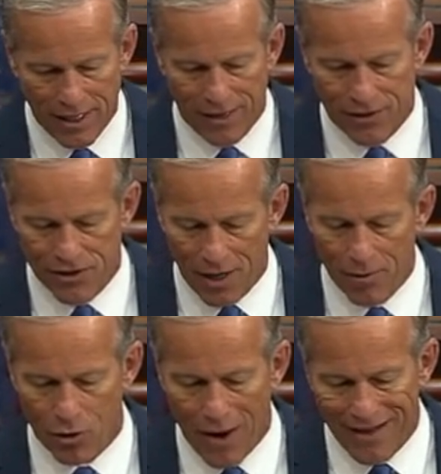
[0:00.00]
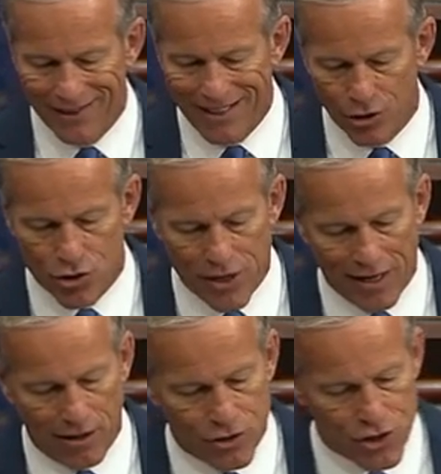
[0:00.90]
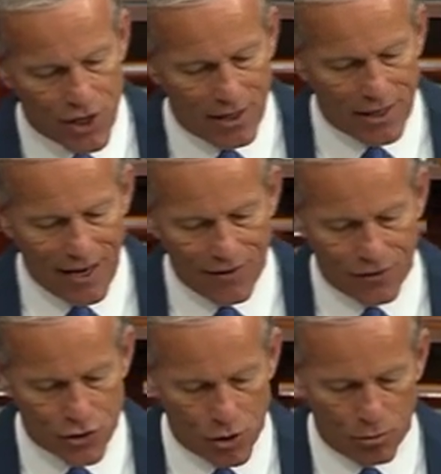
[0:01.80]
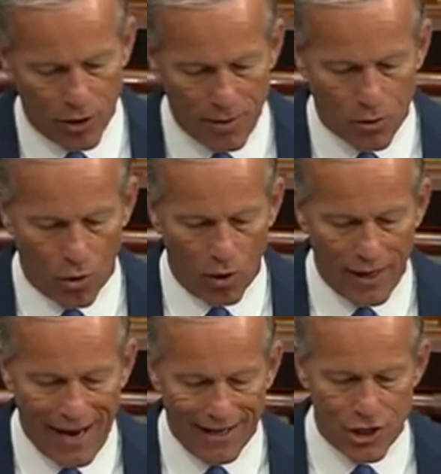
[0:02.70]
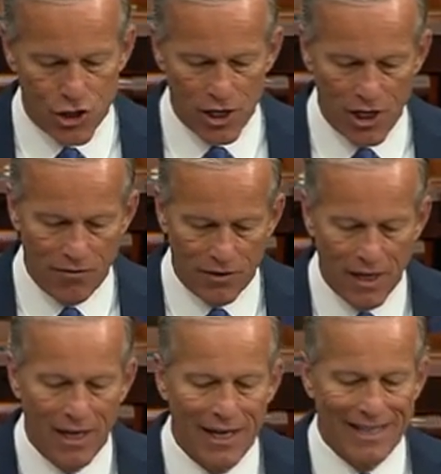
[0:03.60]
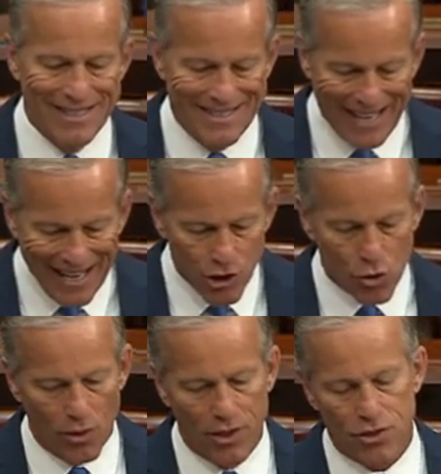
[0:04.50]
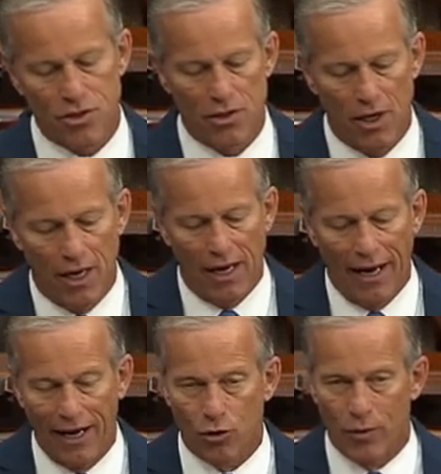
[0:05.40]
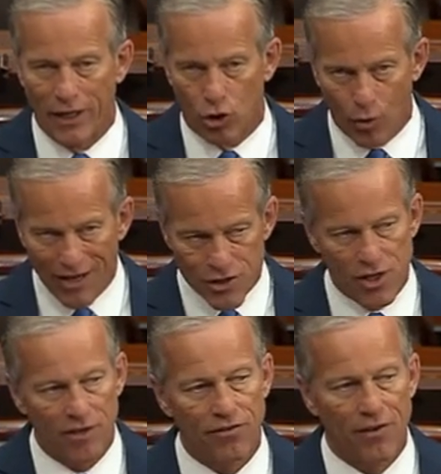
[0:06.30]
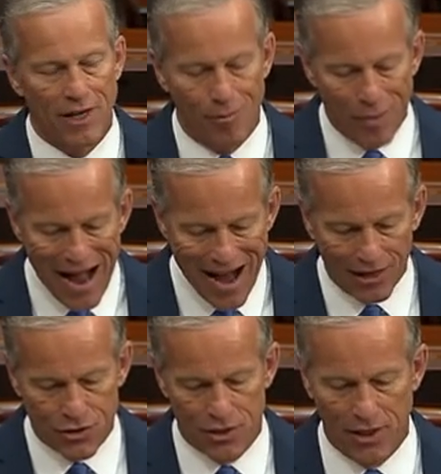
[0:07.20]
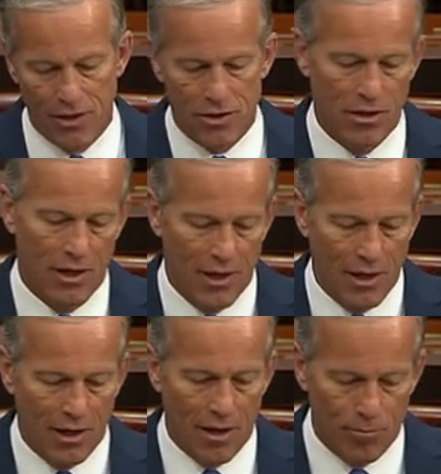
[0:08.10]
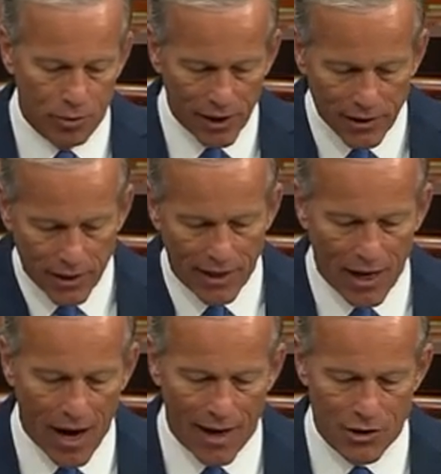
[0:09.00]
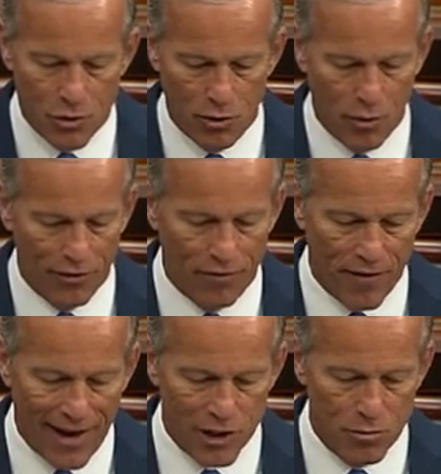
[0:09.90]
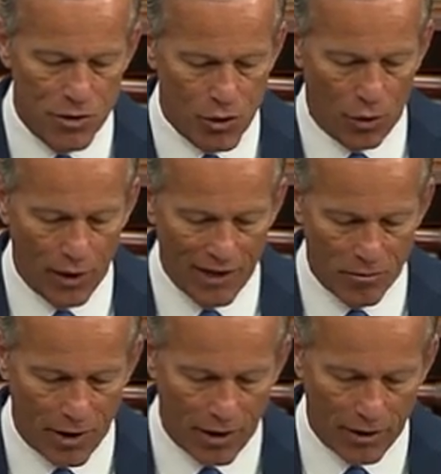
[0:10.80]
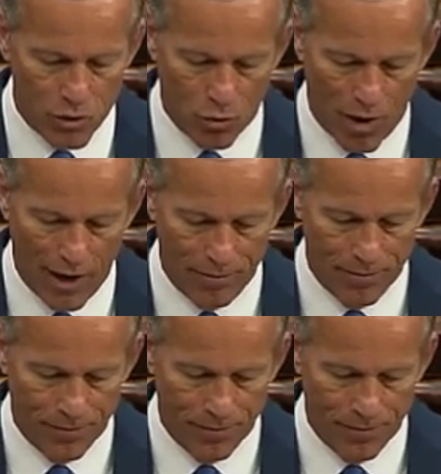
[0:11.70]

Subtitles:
the Democrat leader said on Sunday that the Supreme Court had achieved dangerous and regressive policies completely at odds with what the vast majority of Americans want.